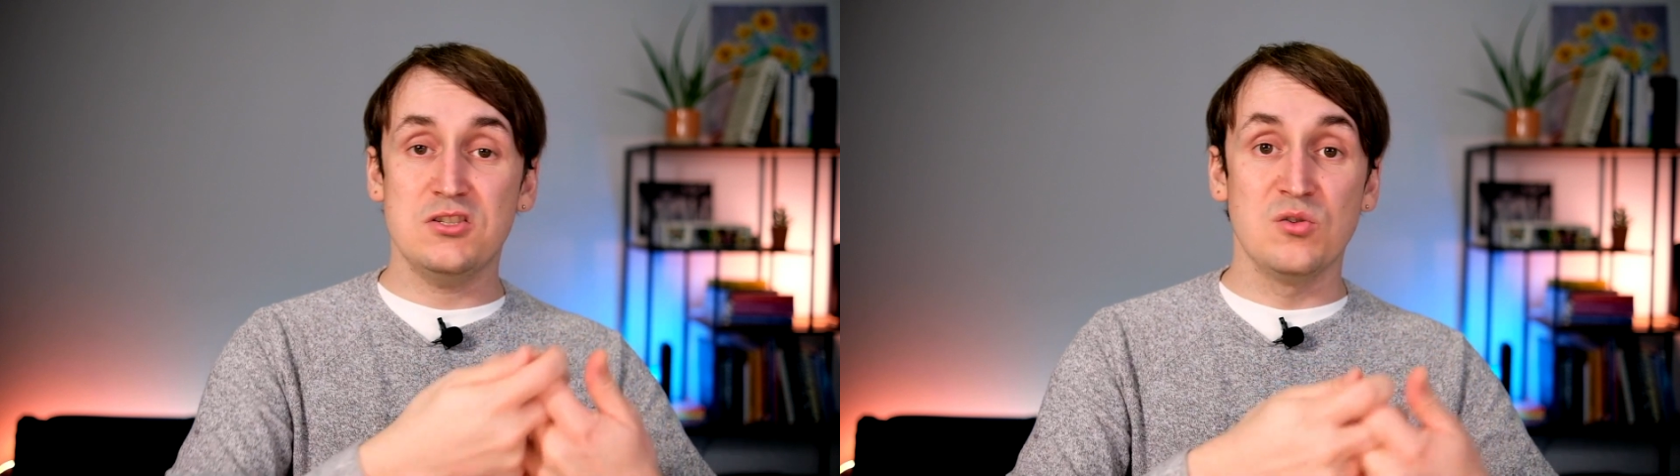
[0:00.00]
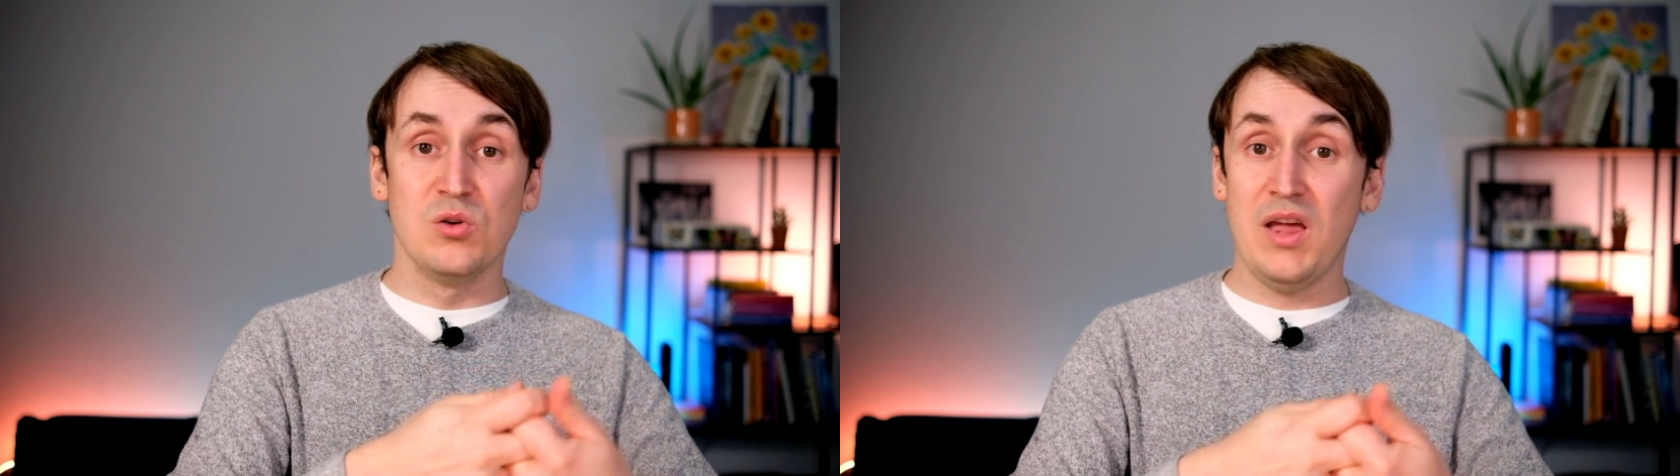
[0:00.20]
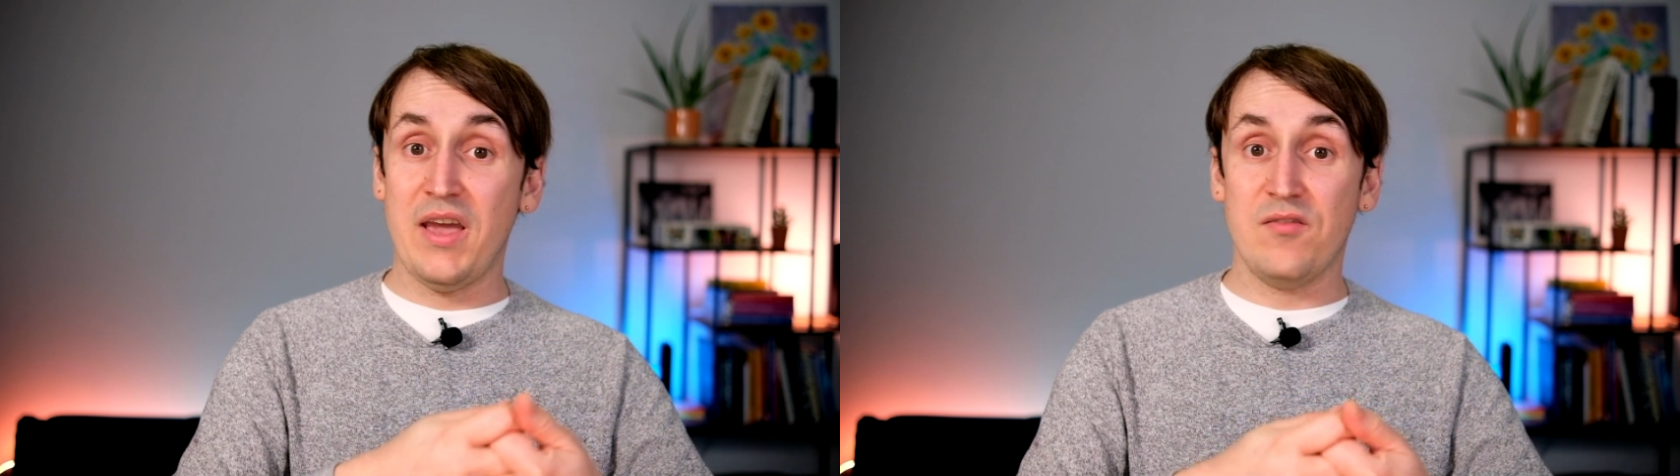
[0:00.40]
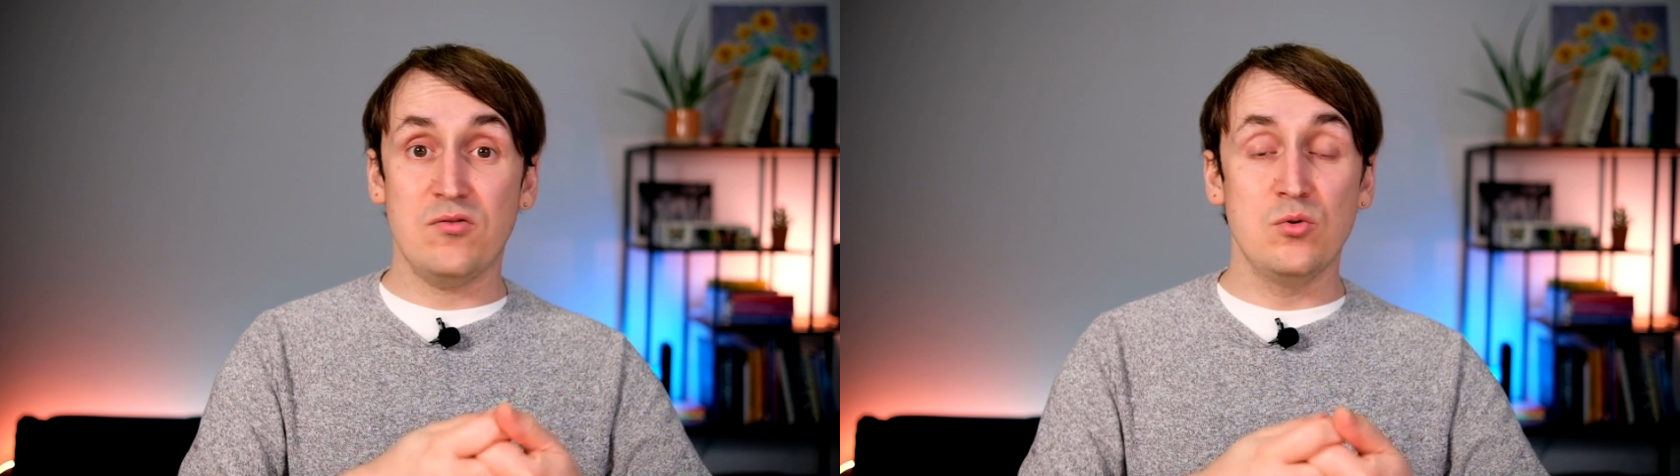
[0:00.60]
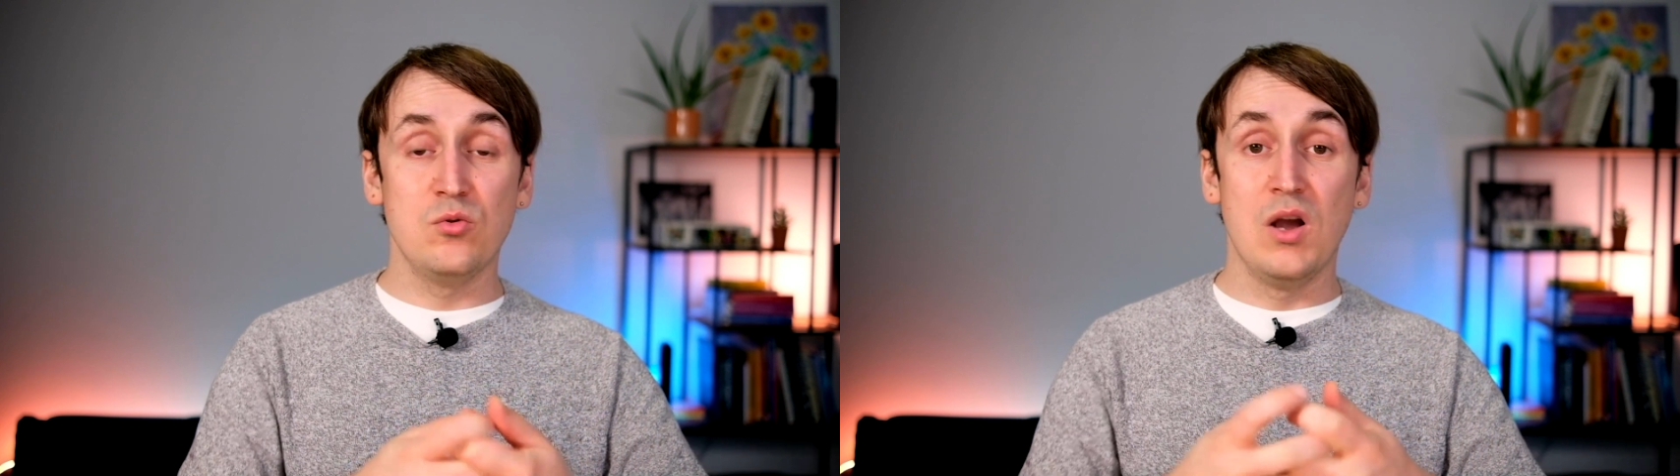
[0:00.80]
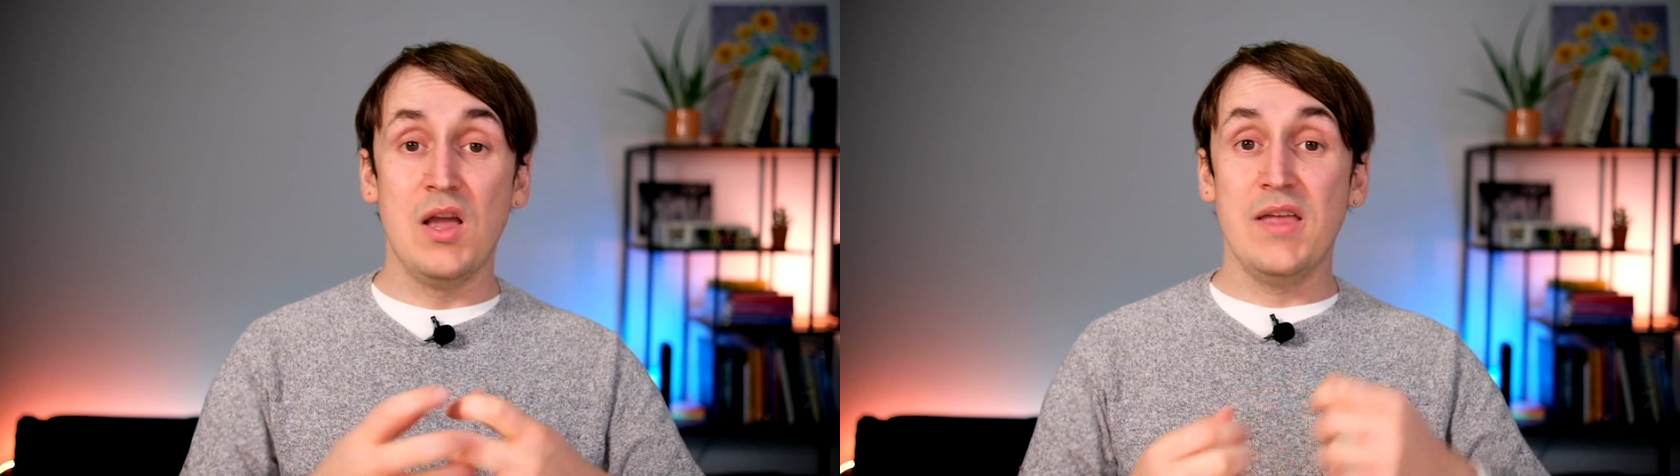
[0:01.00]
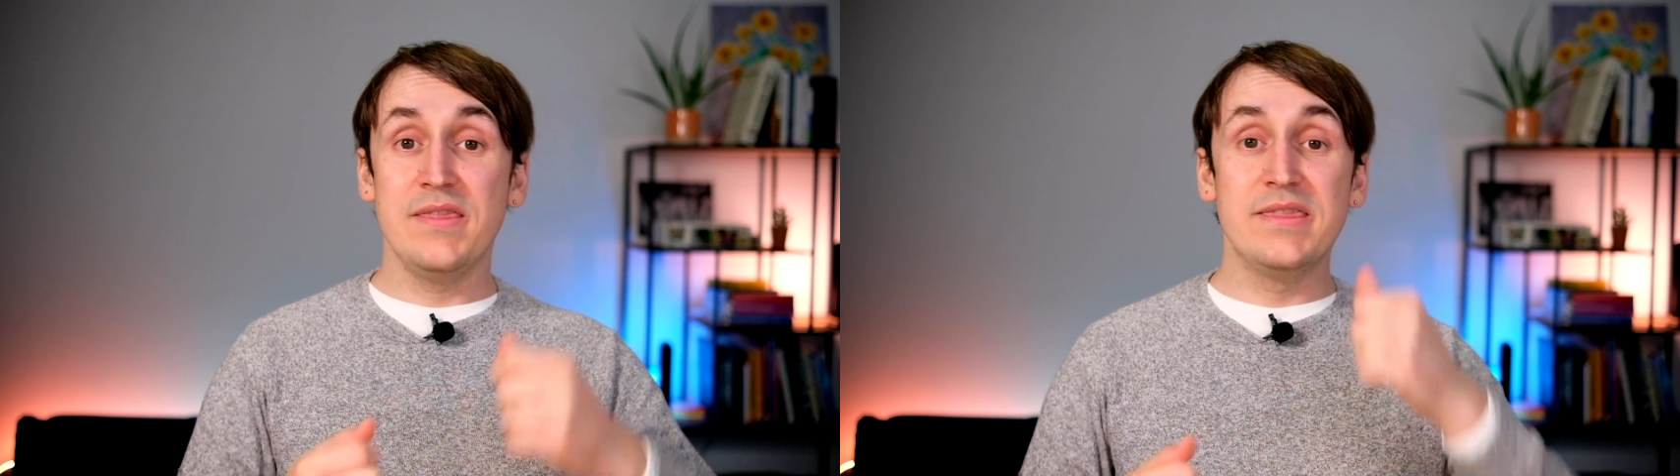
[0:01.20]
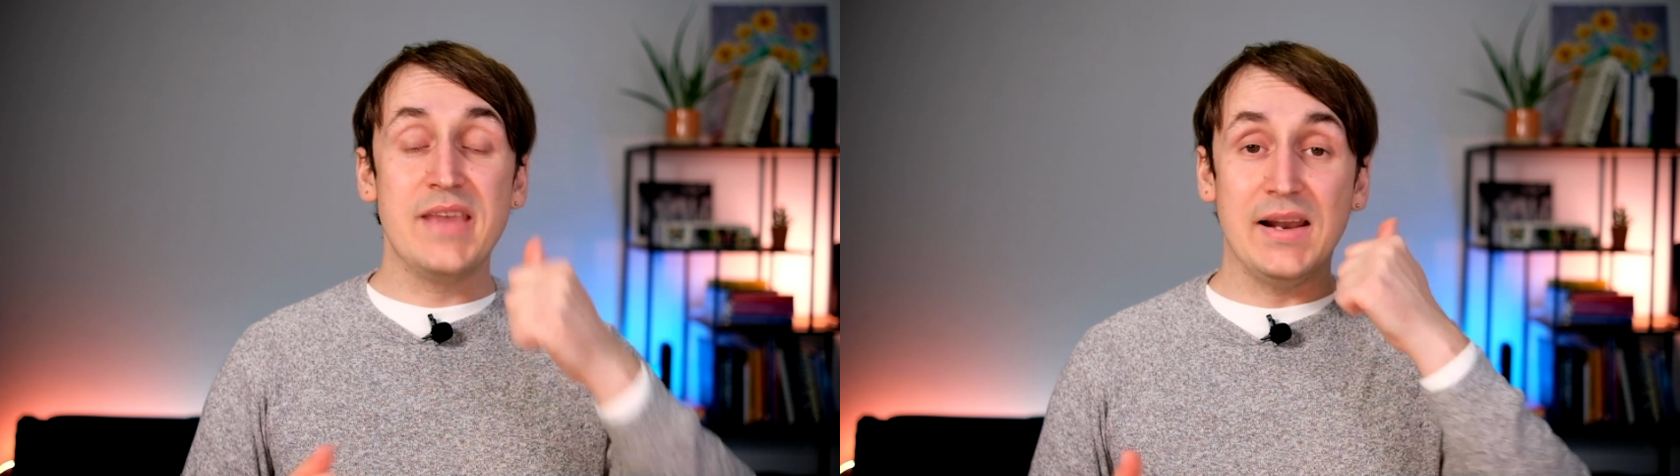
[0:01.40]
You will have to
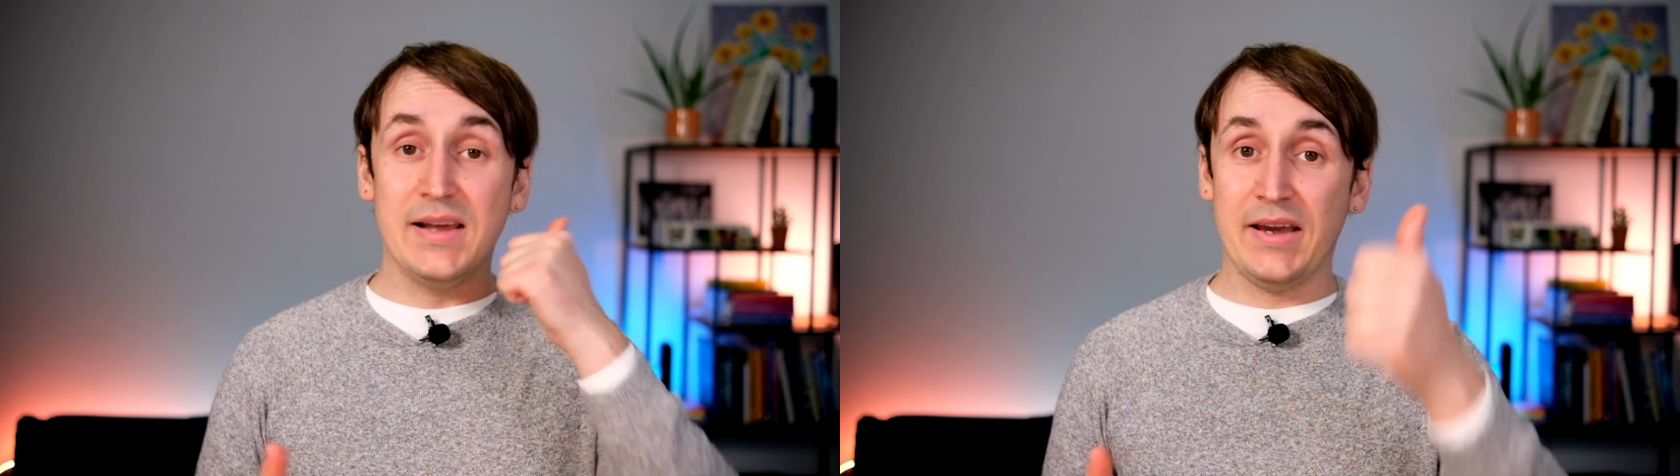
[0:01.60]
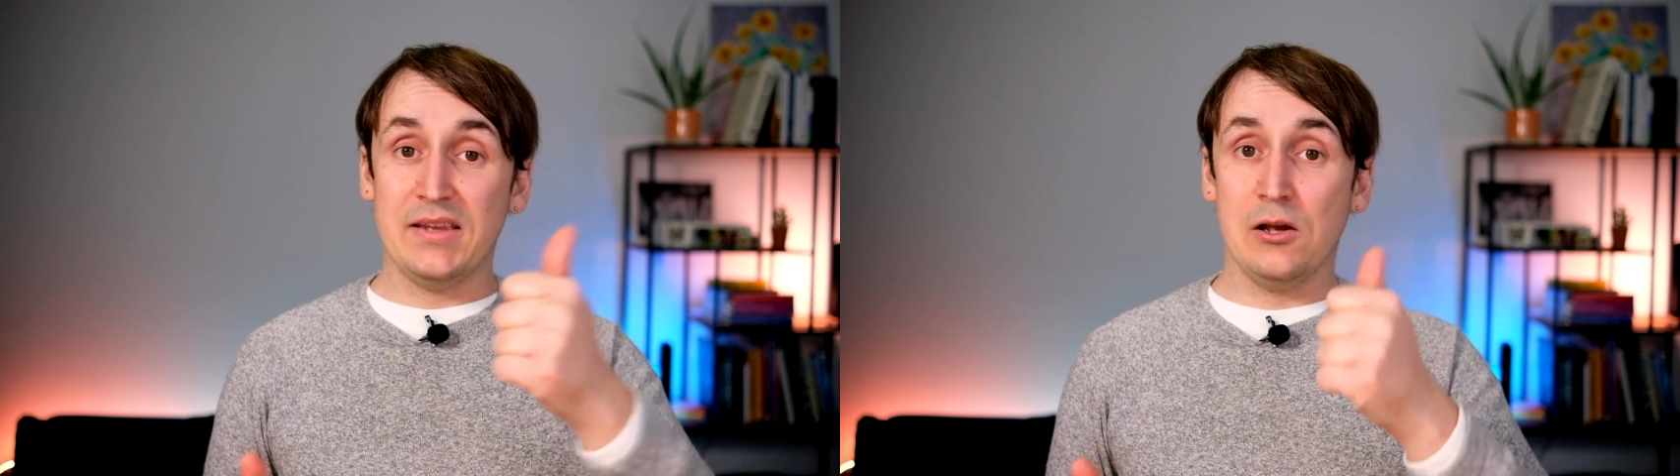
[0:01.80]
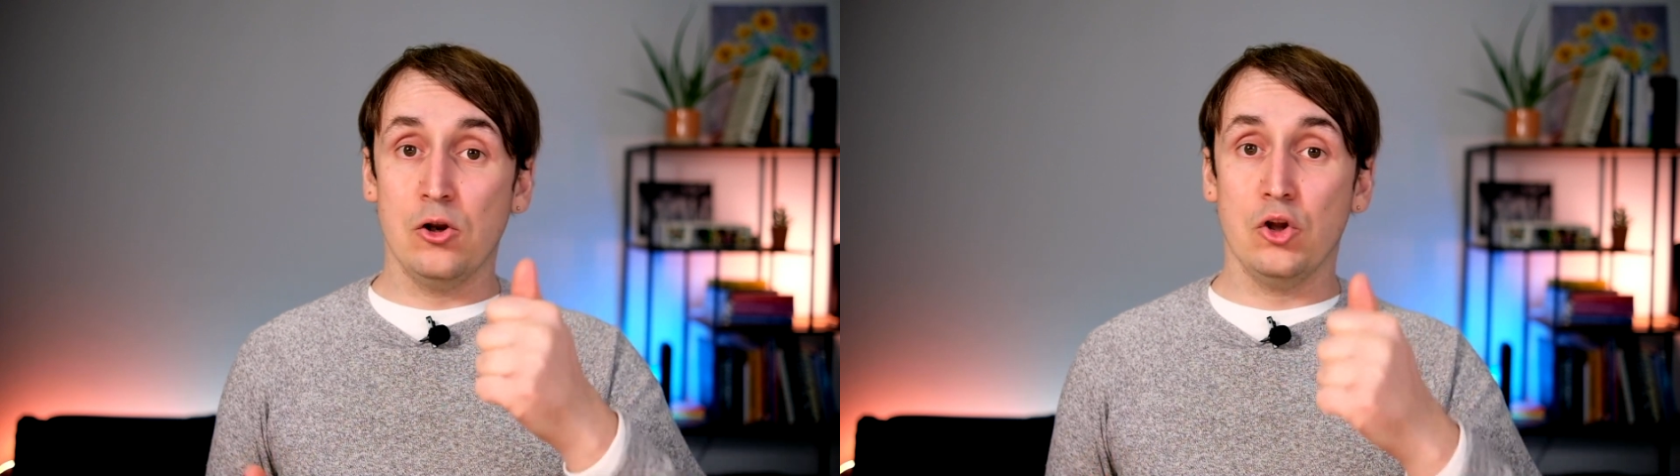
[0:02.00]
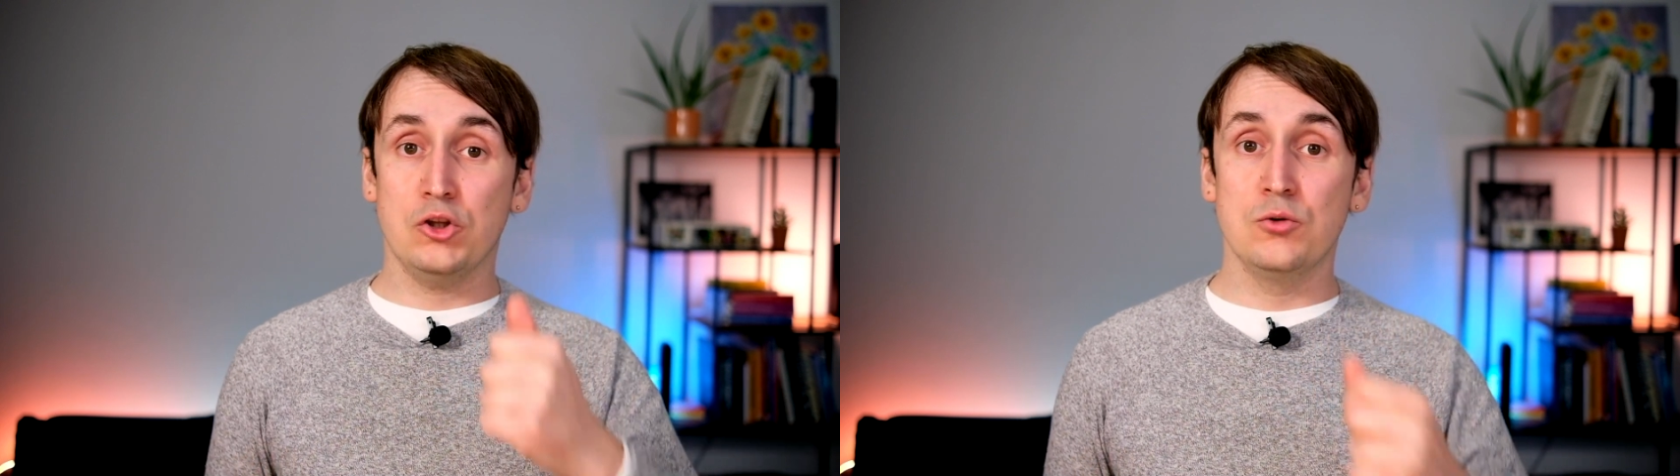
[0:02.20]
delegate a lot.